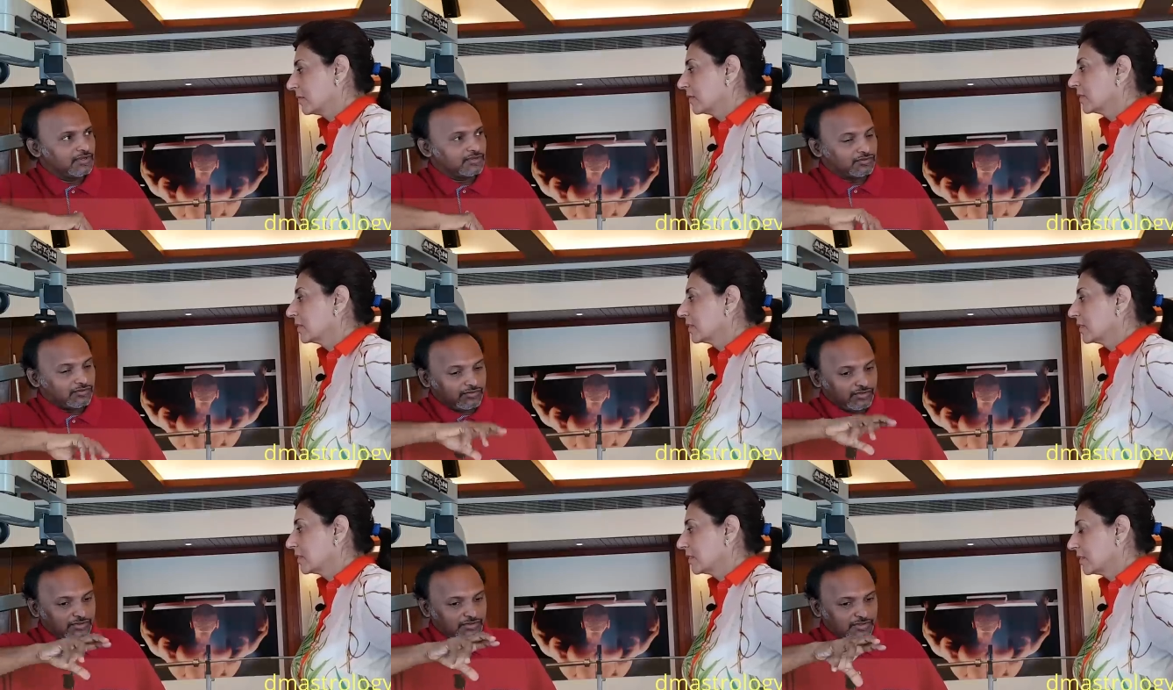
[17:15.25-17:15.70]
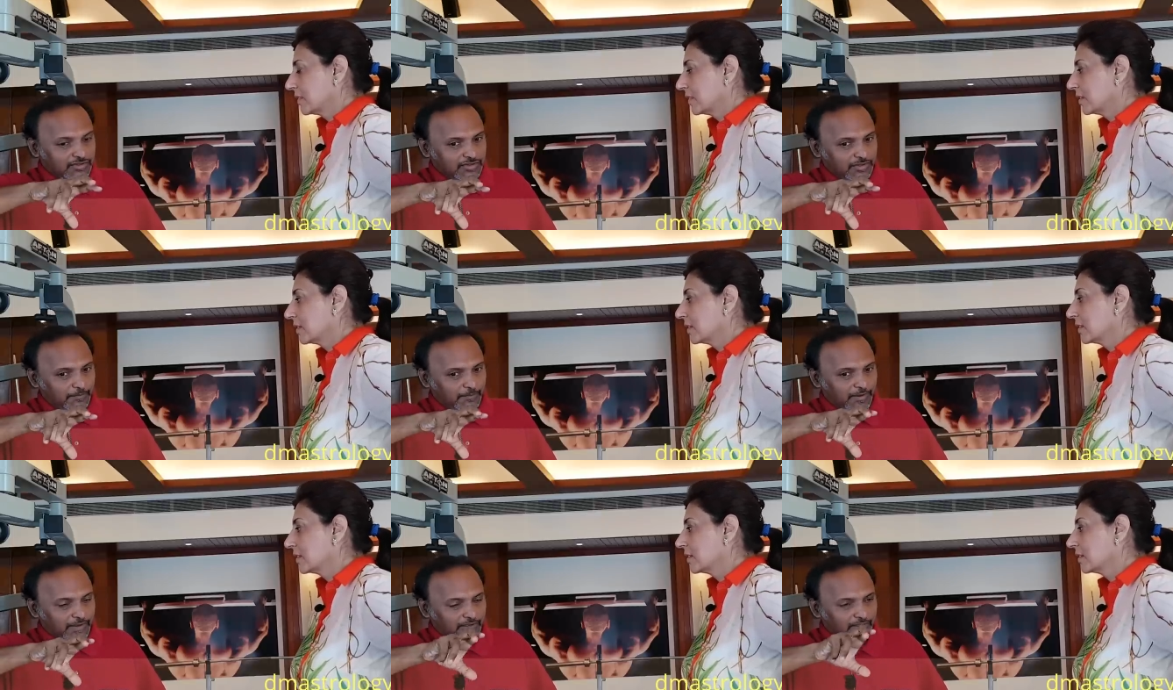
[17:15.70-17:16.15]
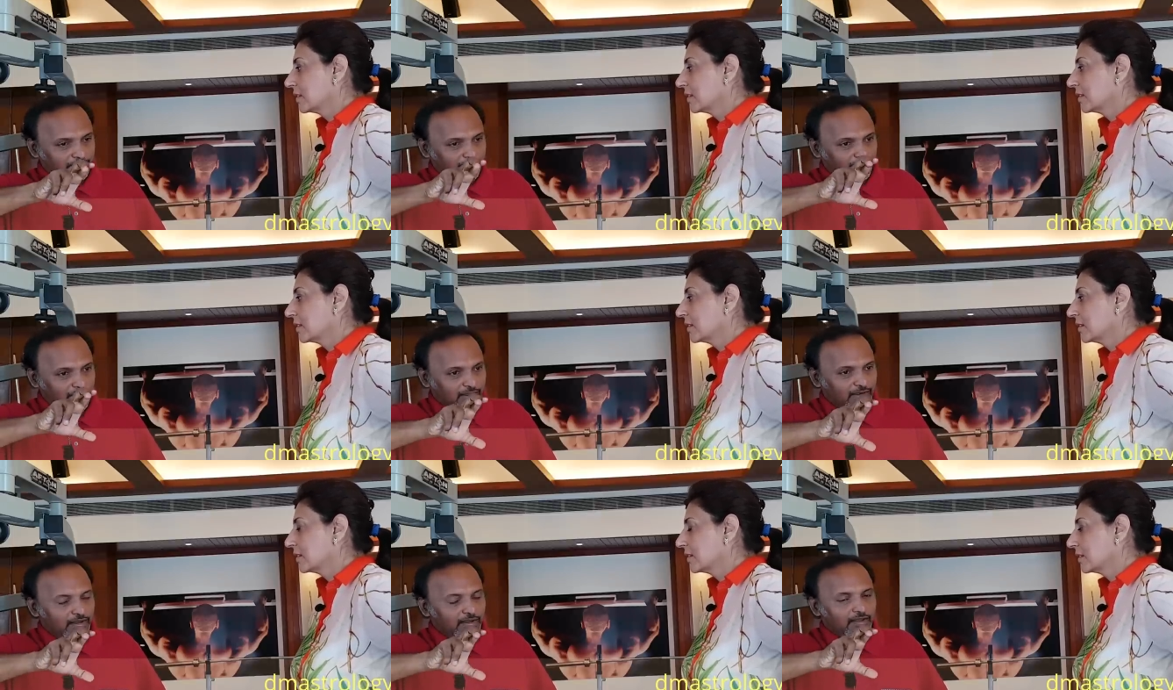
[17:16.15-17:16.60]
Speaker 1: So this is a place
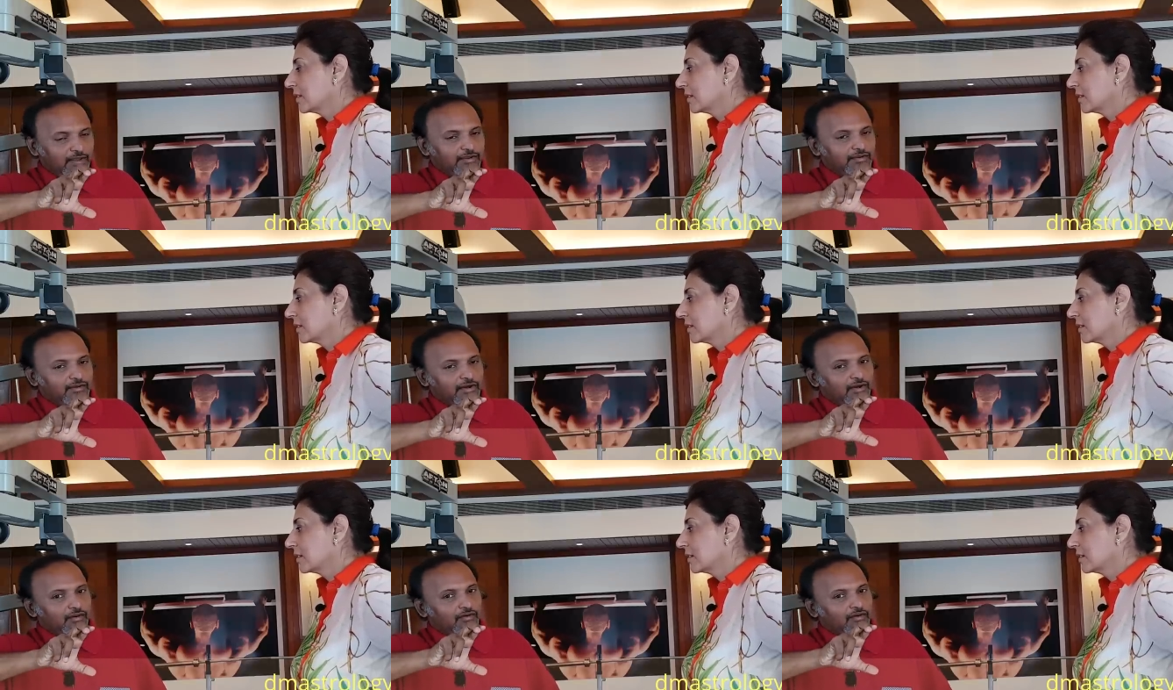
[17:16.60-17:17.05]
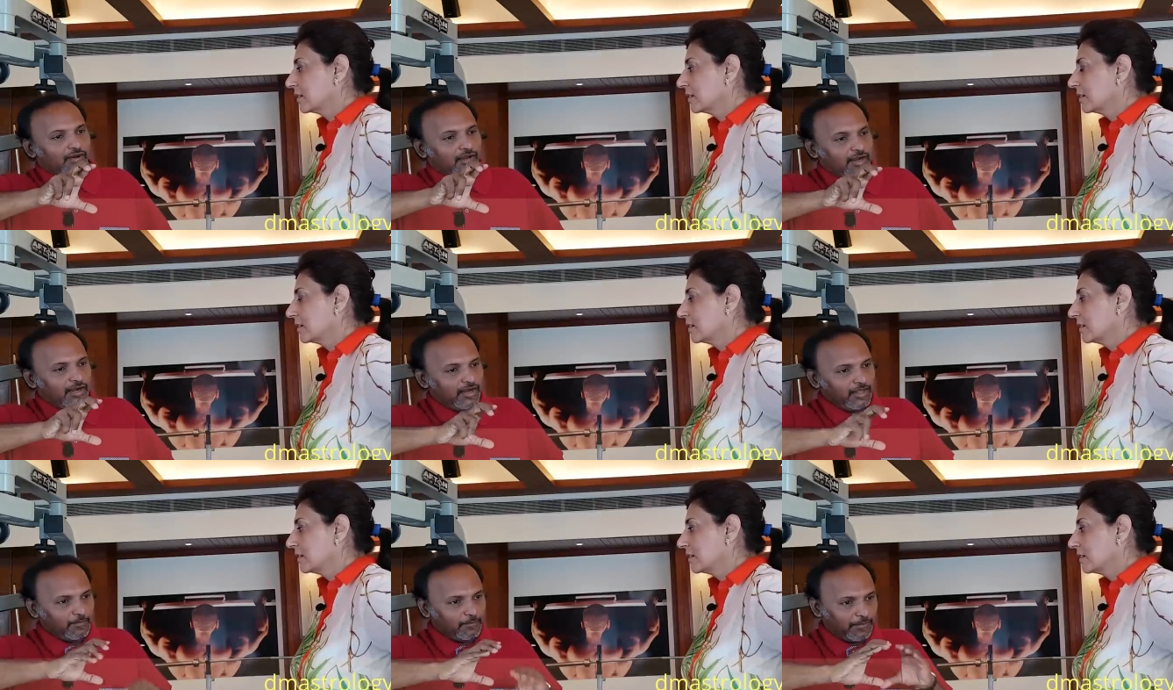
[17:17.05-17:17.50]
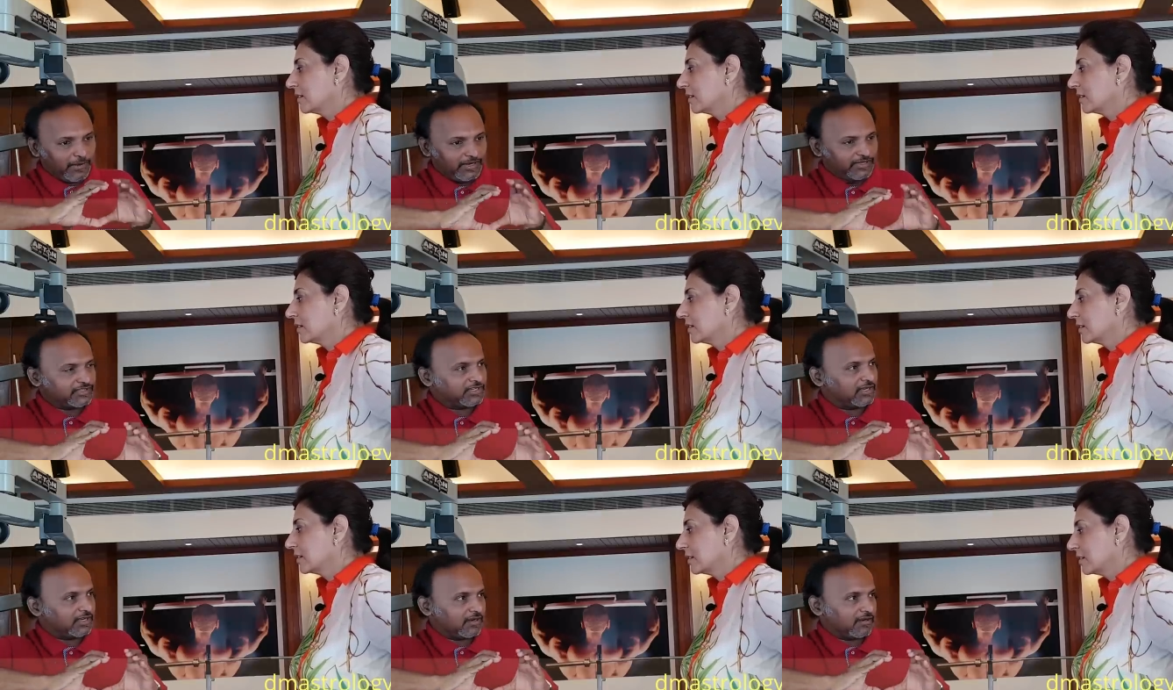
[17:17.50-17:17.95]
where you are already
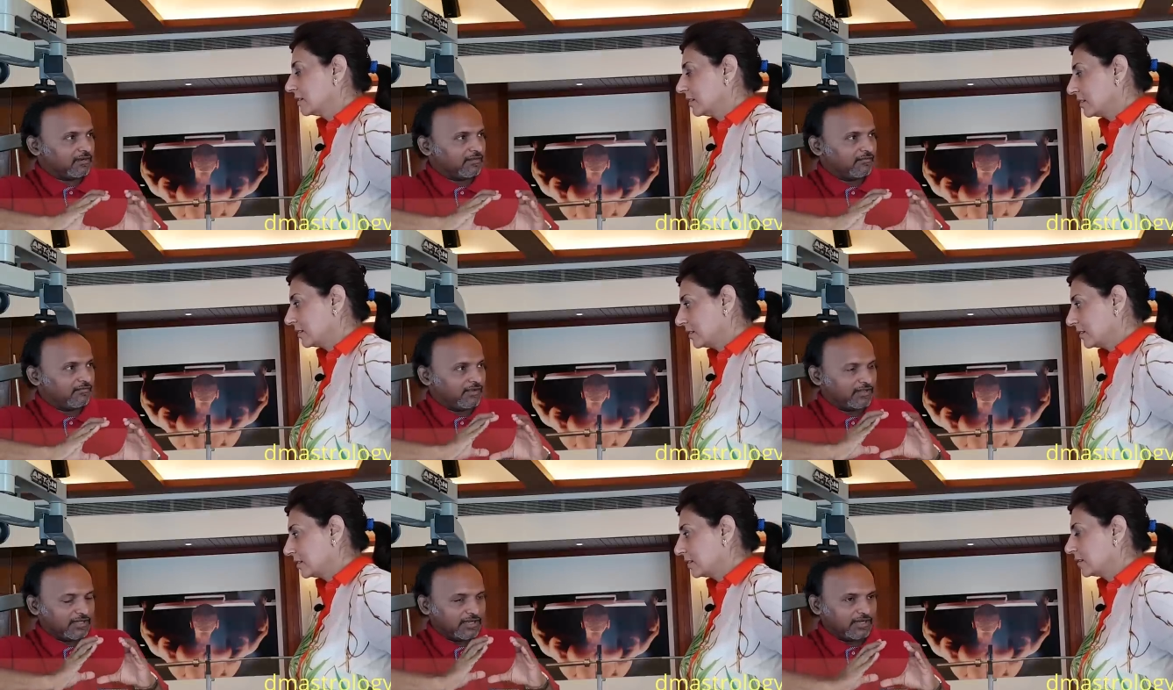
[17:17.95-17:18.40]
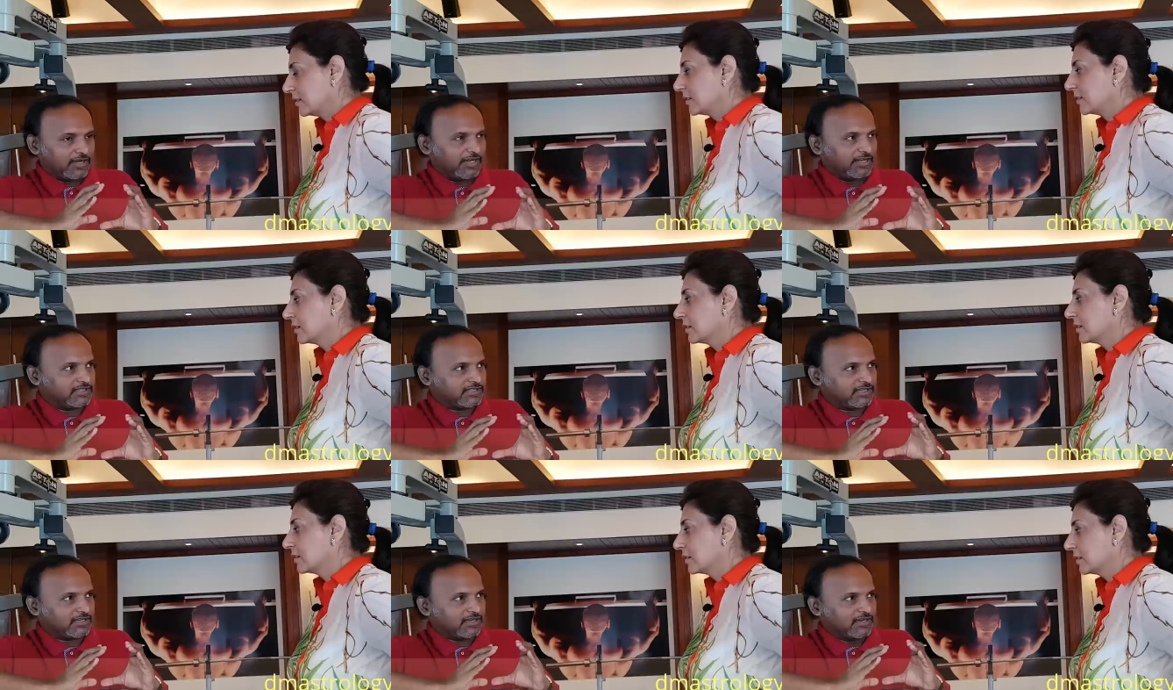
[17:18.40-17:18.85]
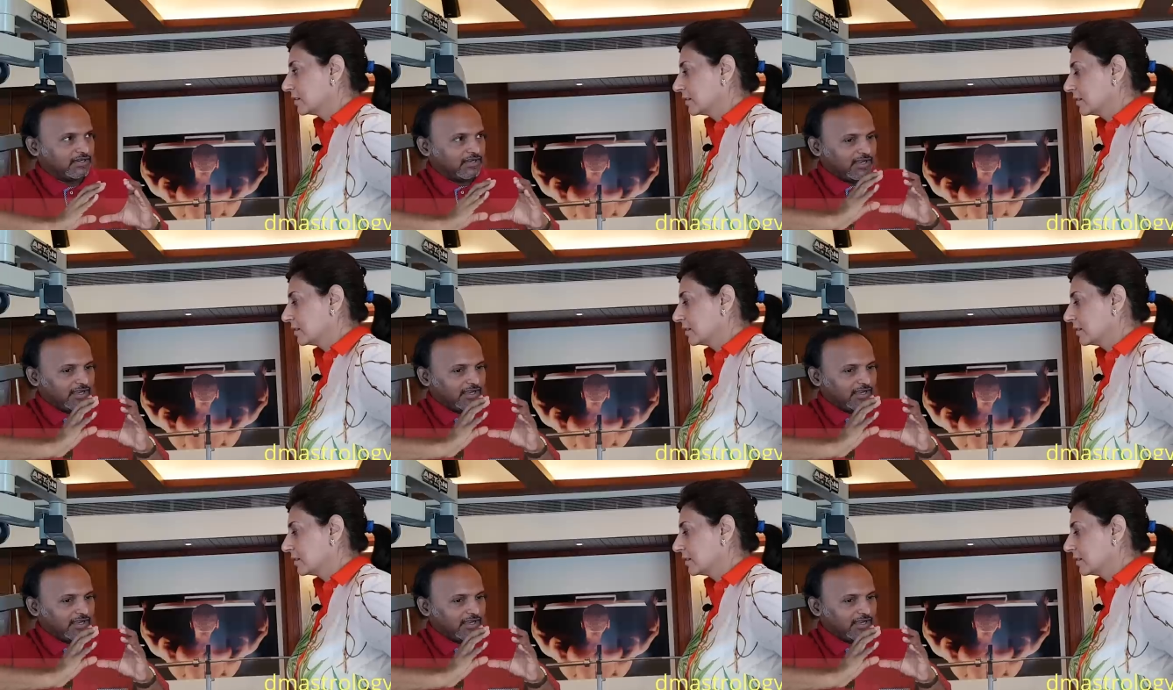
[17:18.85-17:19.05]
pressure with the nature